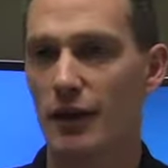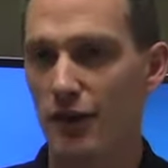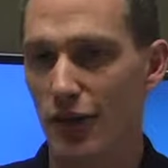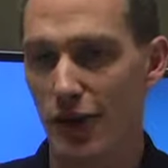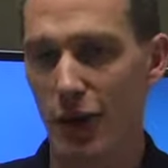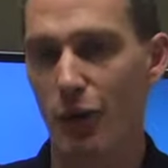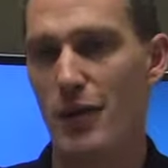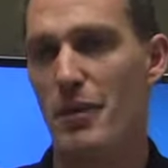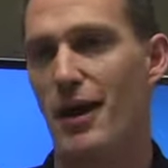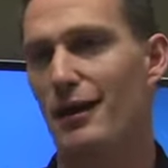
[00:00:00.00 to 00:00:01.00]
Is their airway
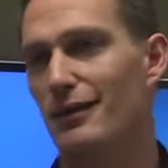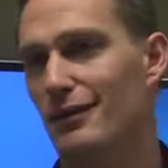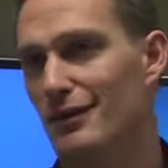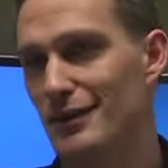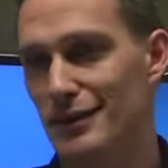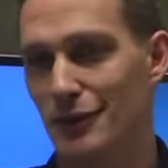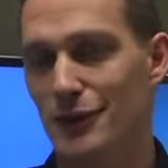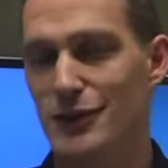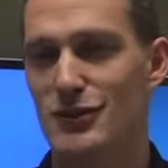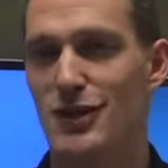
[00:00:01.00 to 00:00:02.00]
patent? Is it
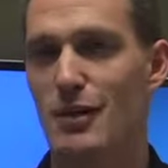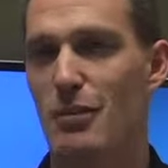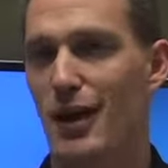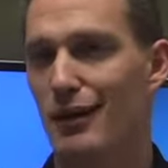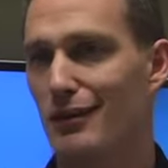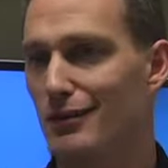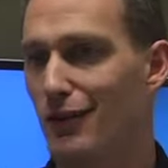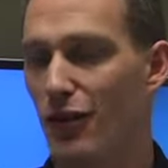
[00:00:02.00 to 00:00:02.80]
going to stay patent?